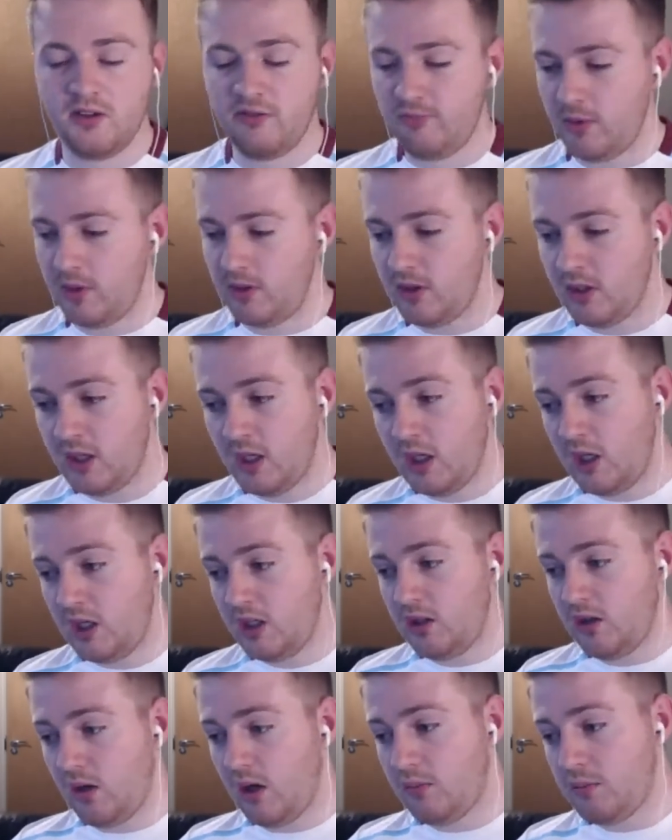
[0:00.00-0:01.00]
But,
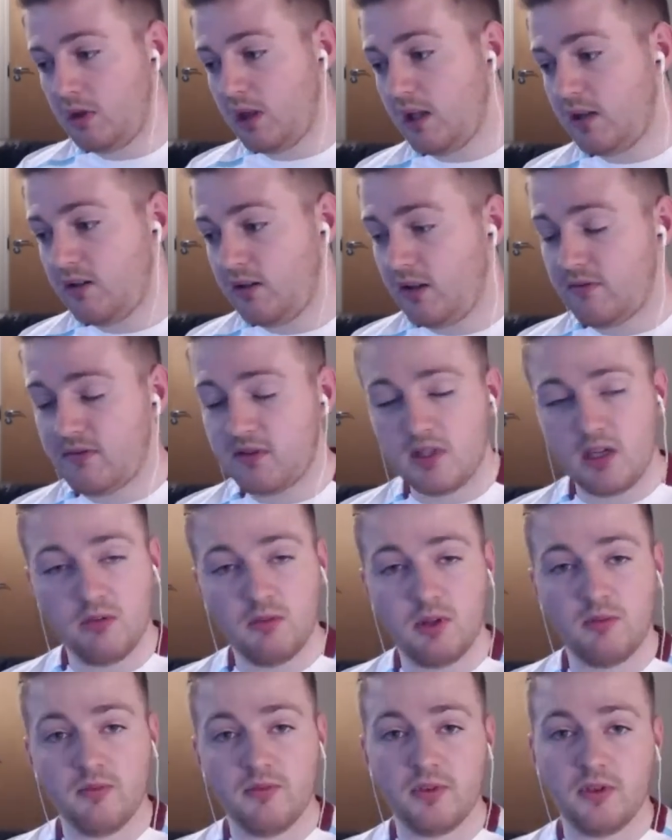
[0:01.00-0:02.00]
I'm glad that they've stuck with
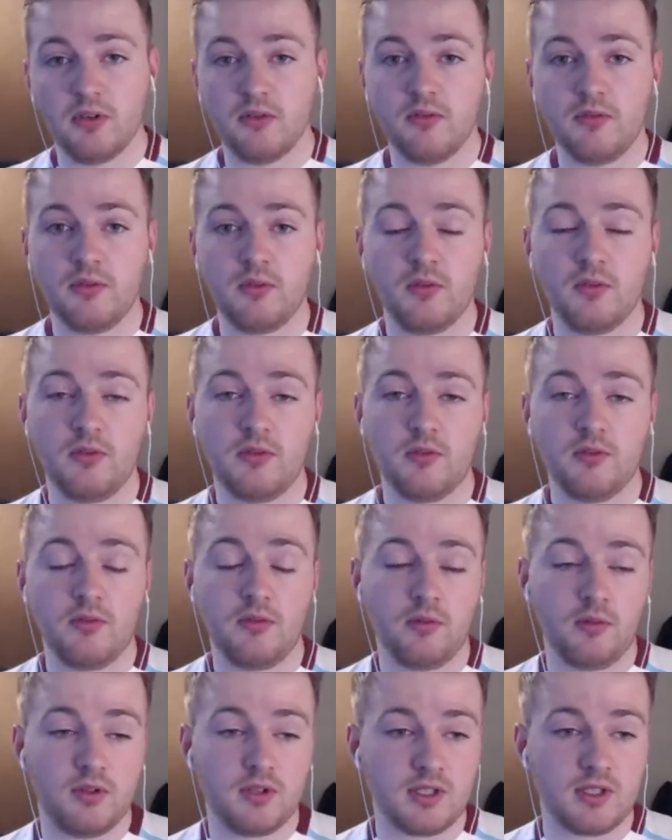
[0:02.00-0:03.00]
him through
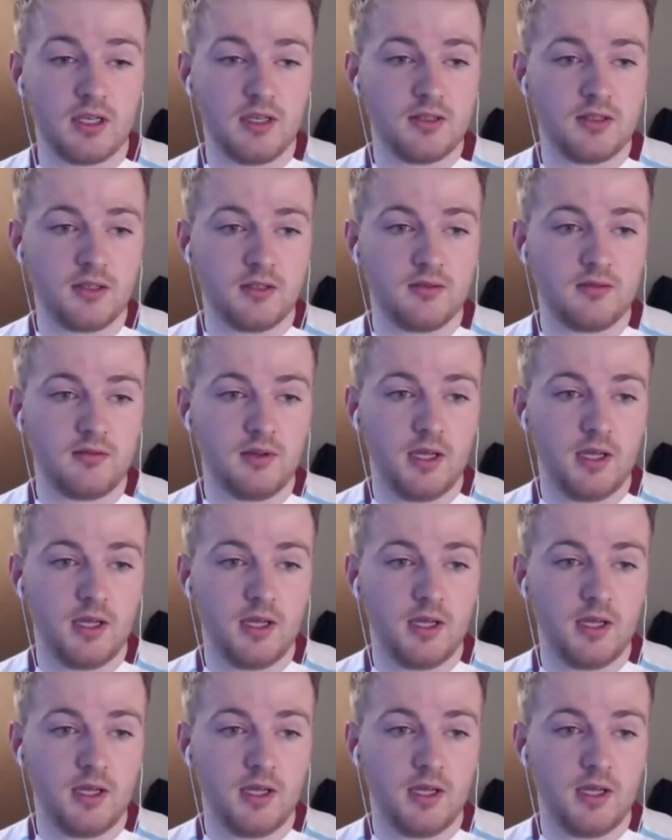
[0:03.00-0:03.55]
the season.